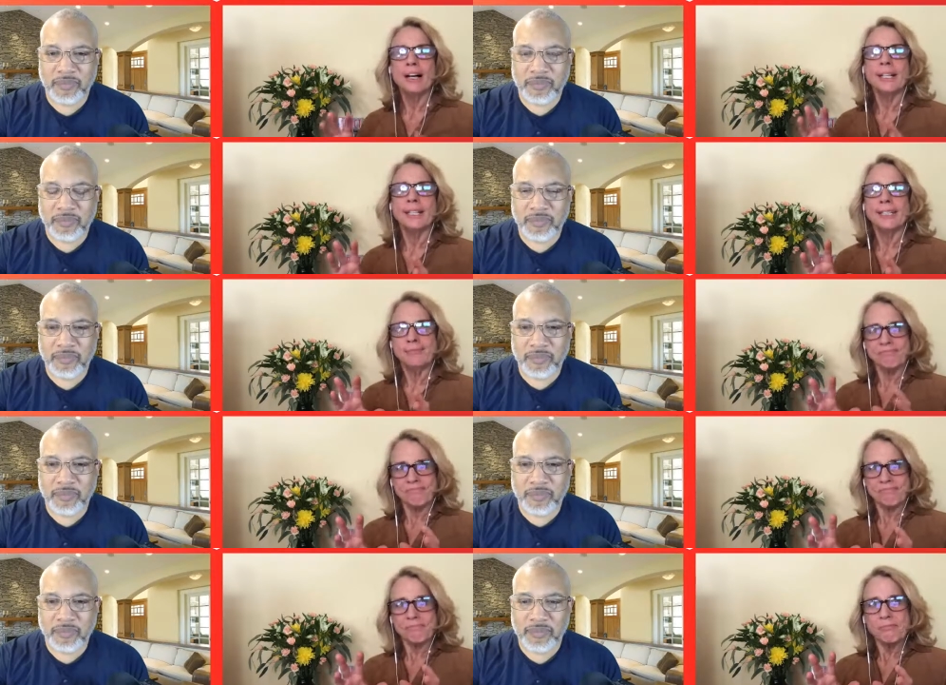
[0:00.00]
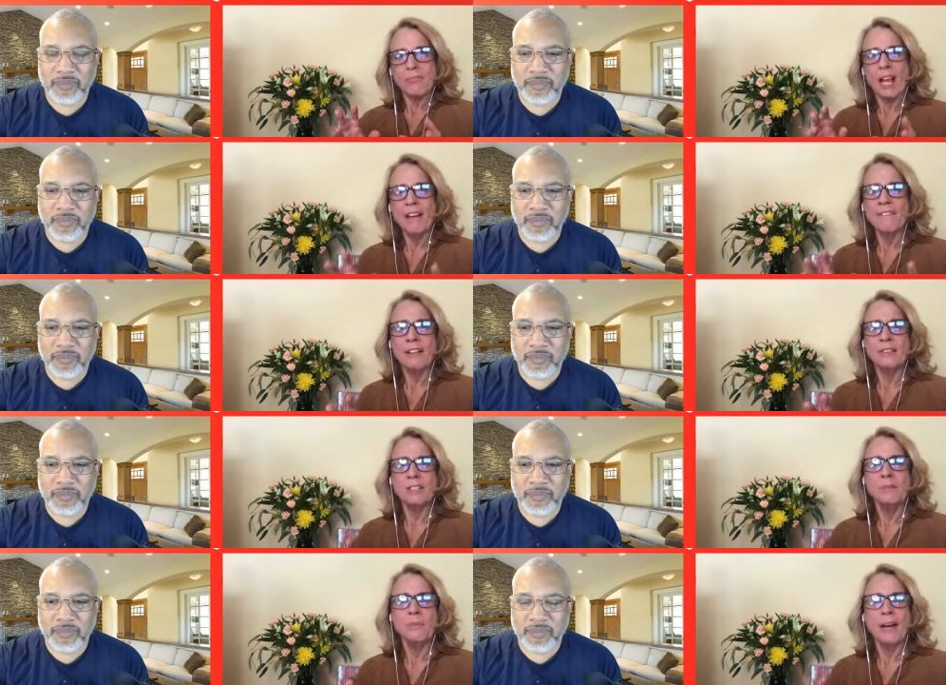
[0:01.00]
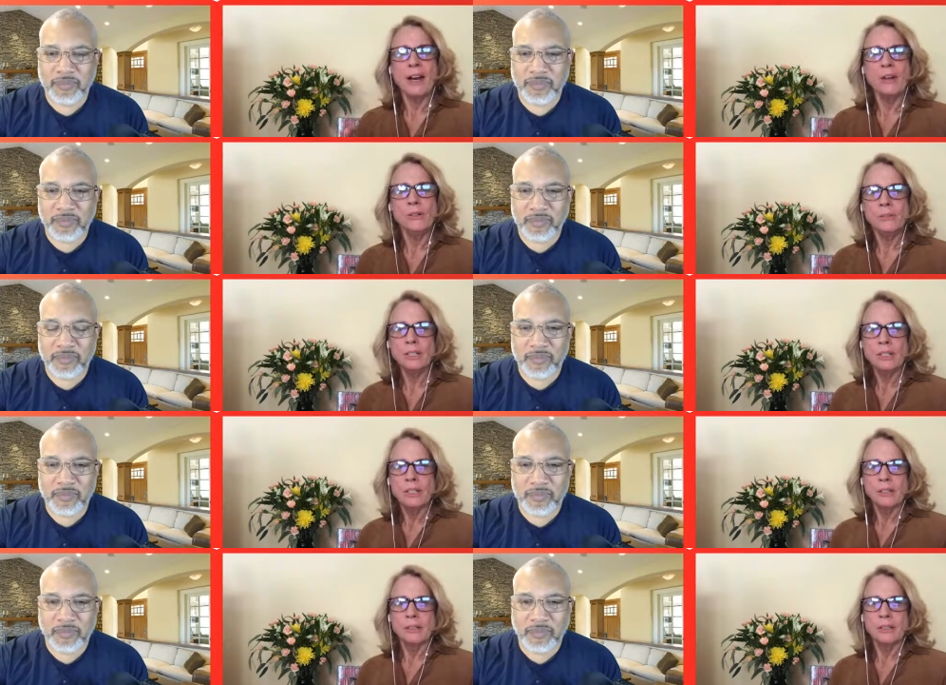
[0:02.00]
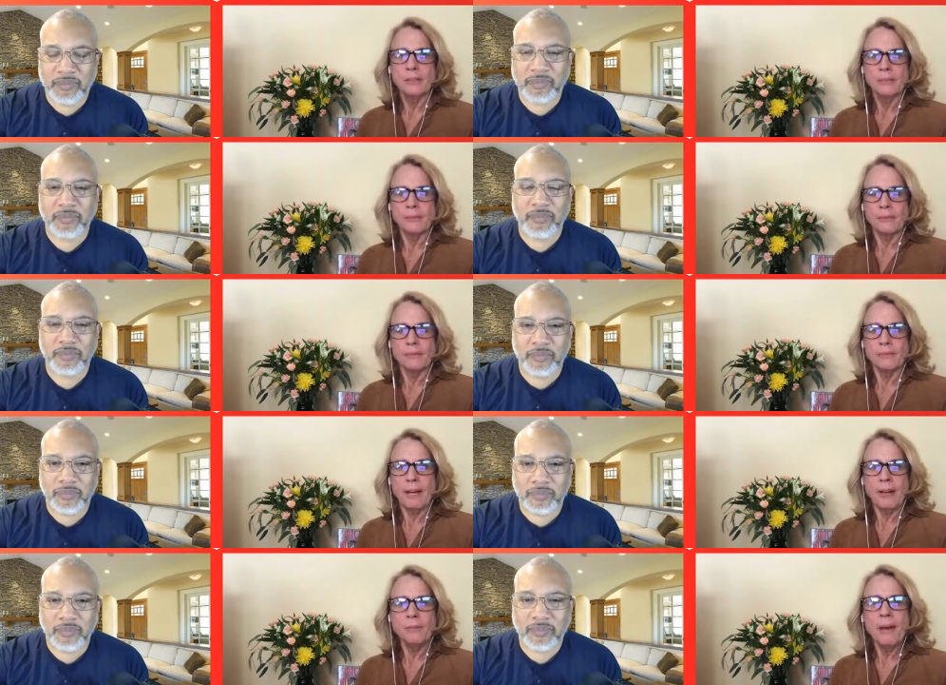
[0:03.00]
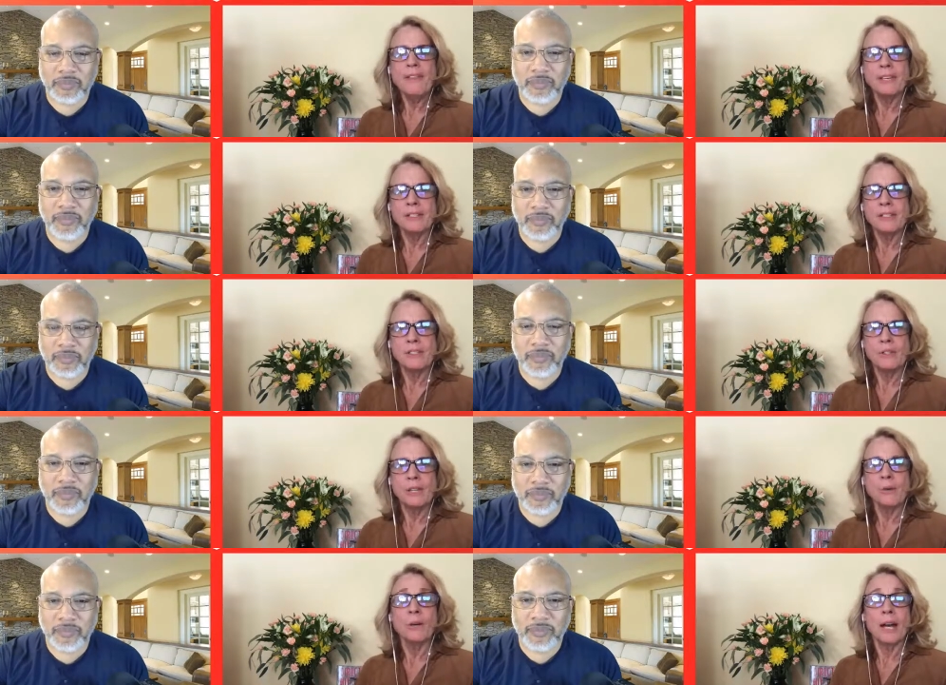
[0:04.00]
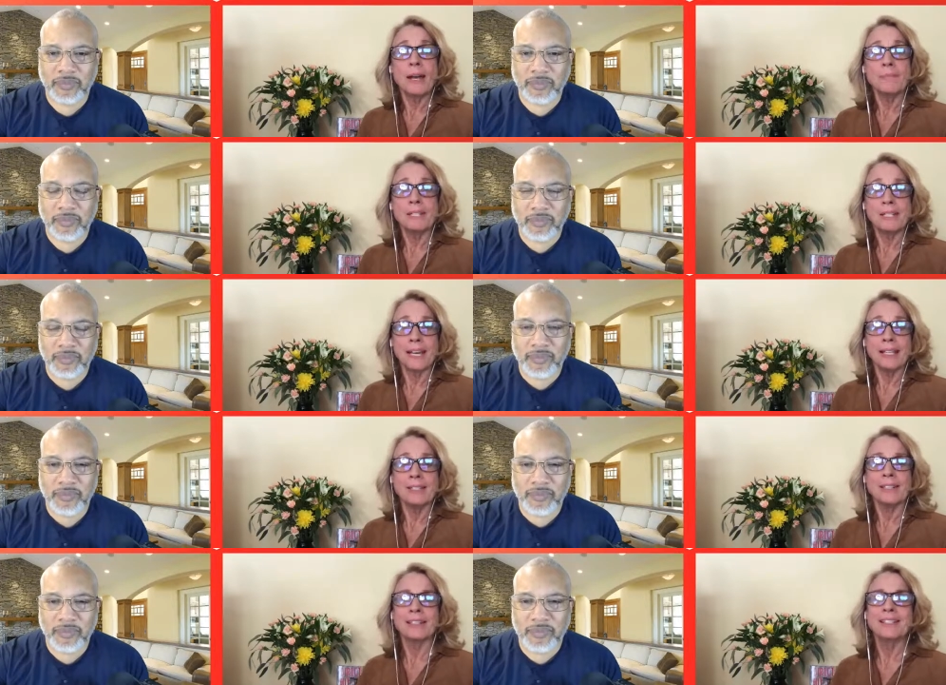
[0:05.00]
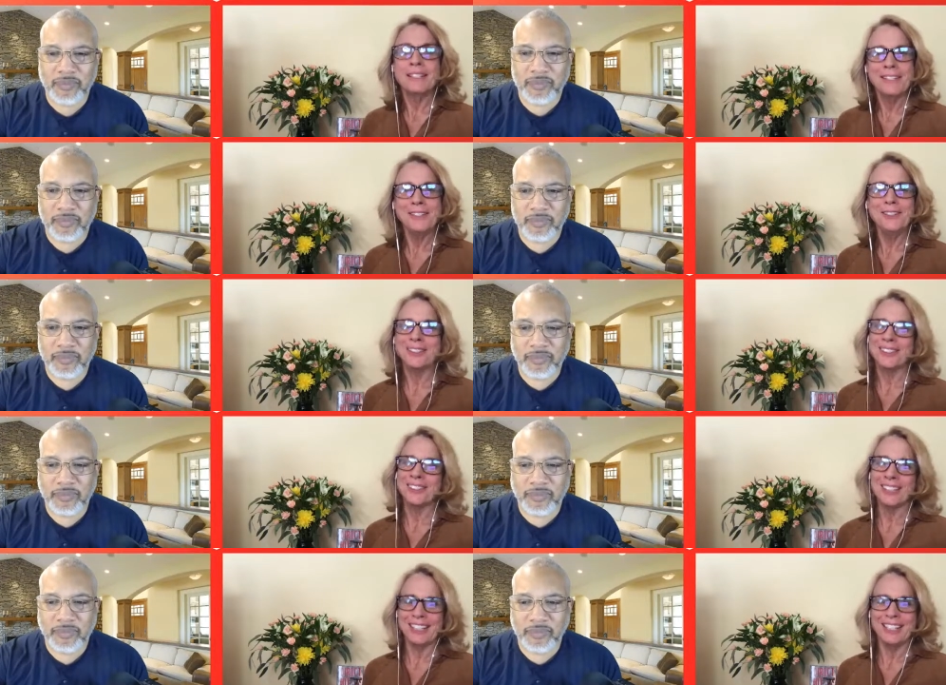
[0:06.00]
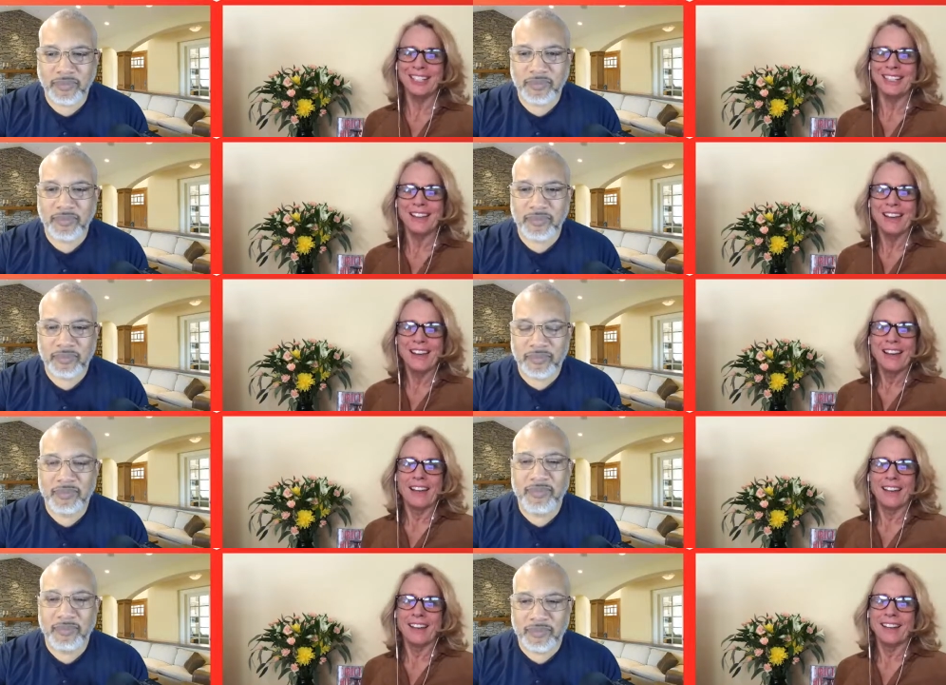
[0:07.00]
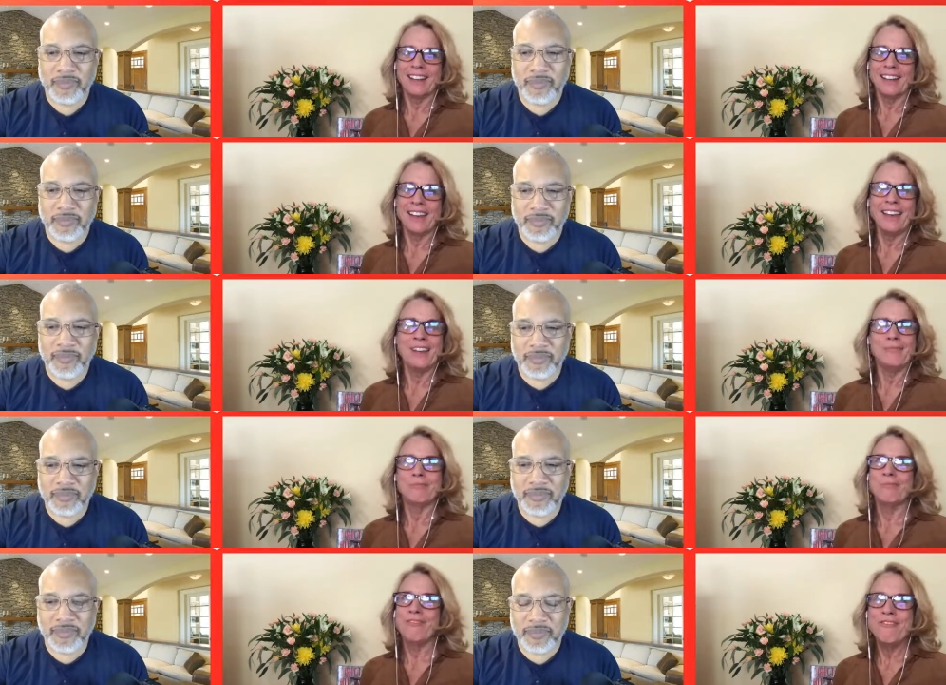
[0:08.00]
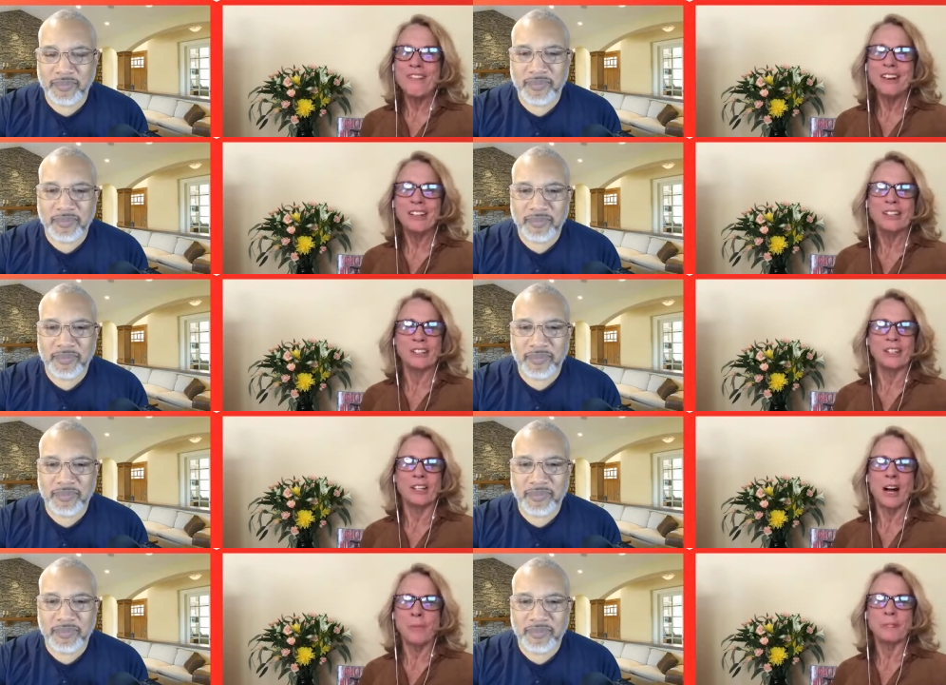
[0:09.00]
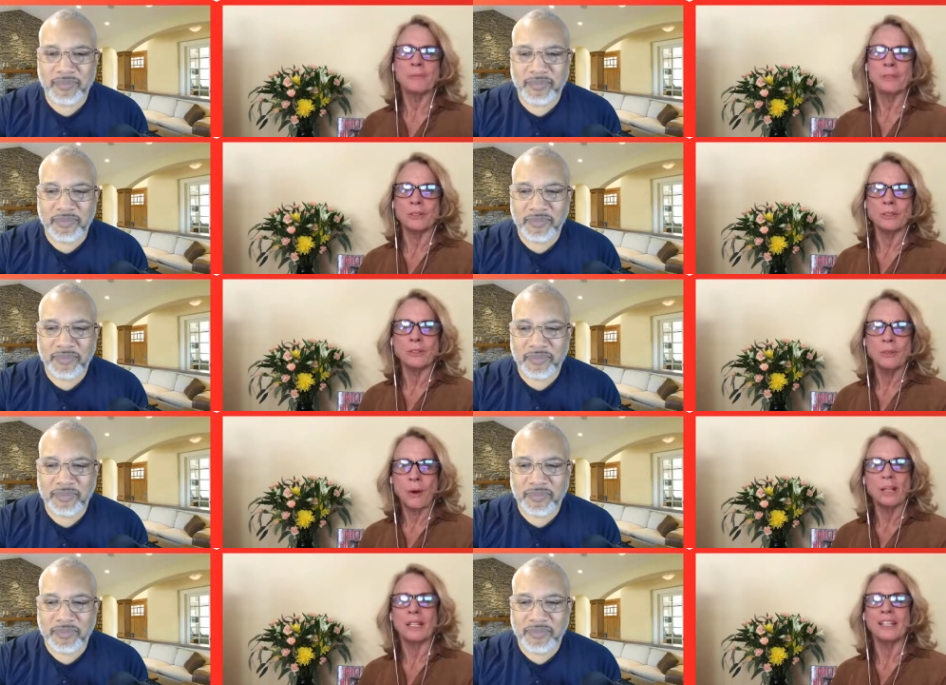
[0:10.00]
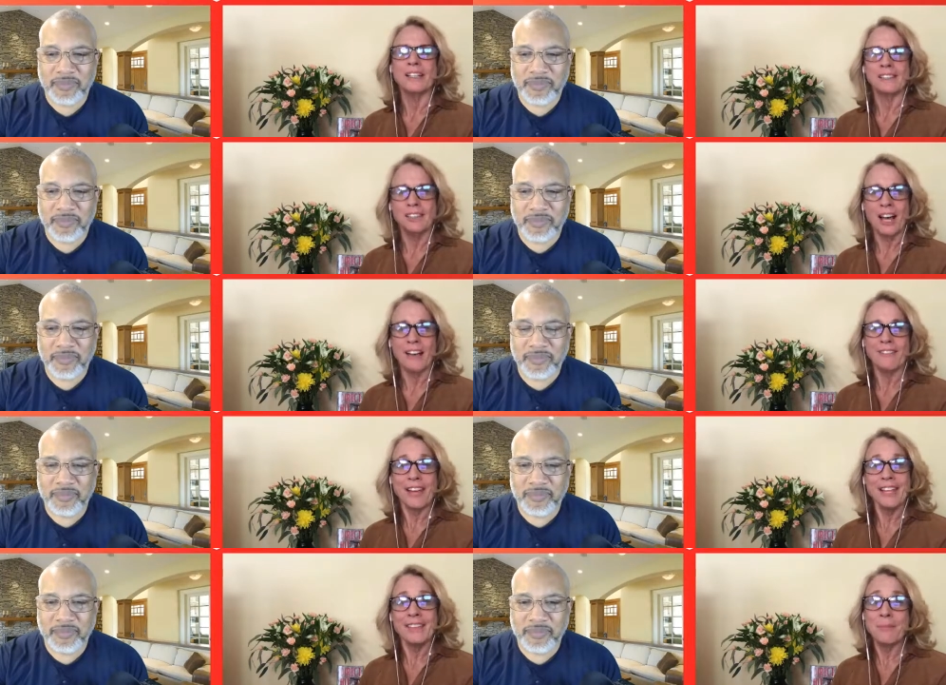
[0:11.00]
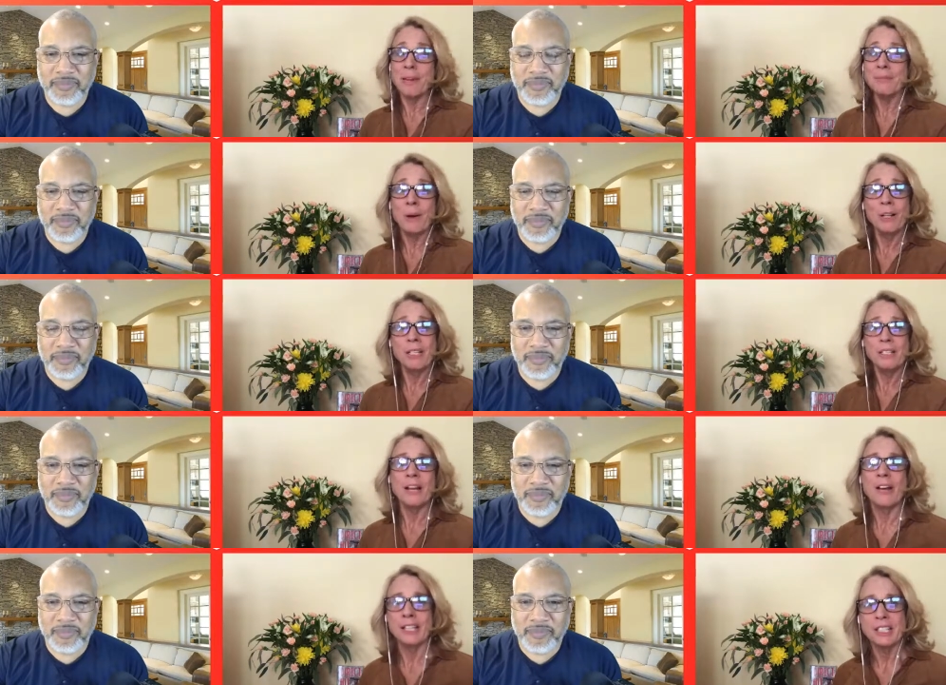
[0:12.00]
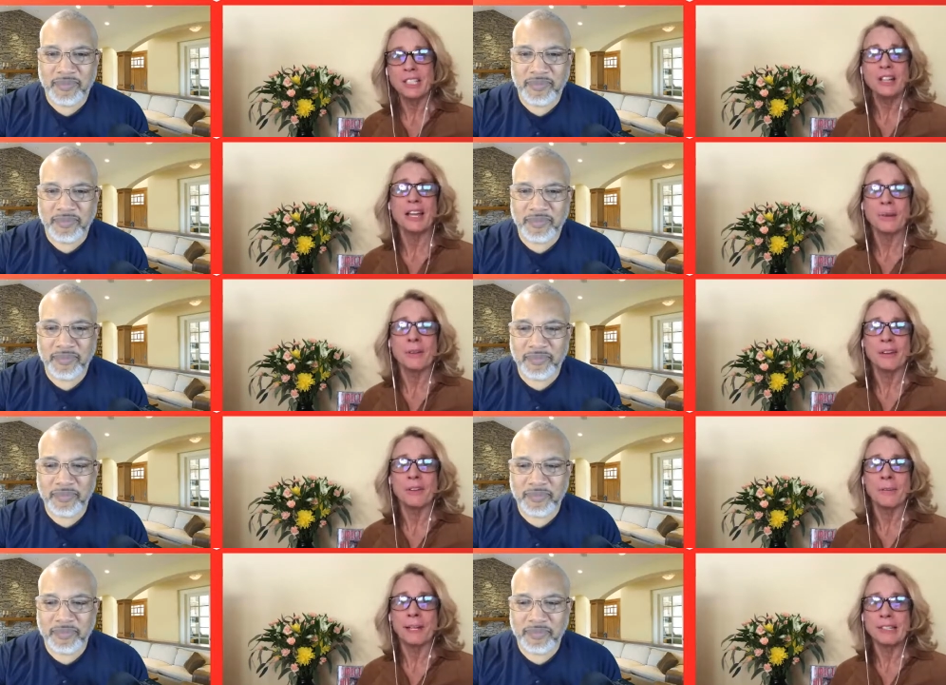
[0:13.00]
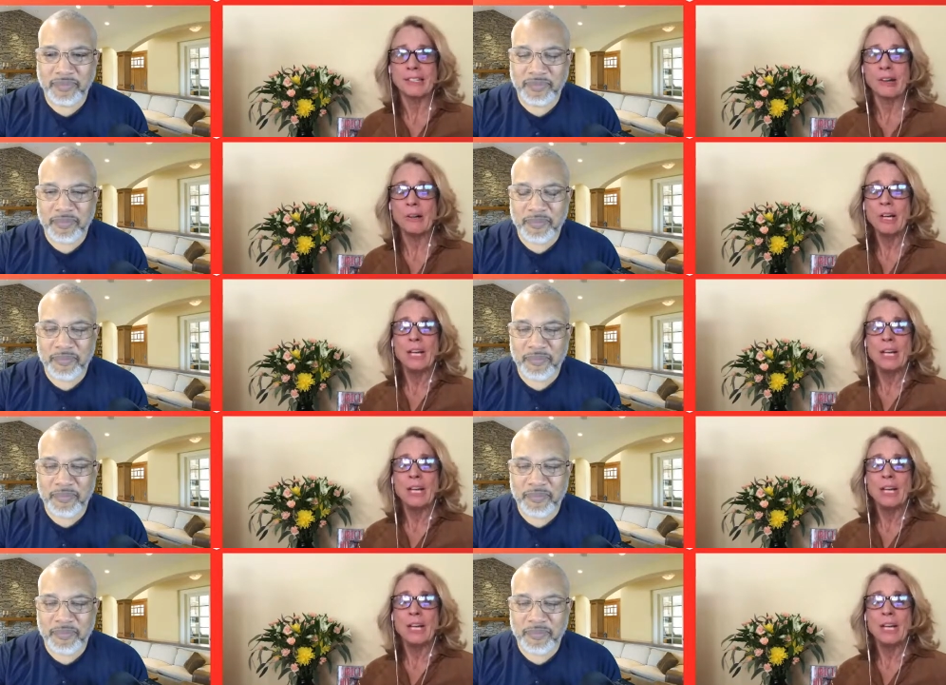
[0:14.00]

Speaker 1: um, I followed some of my own uh, my own methods to get where I am today, to continue to lead uh, a very good, optimal quality of life. And the best part is now I get to share that with everybody. So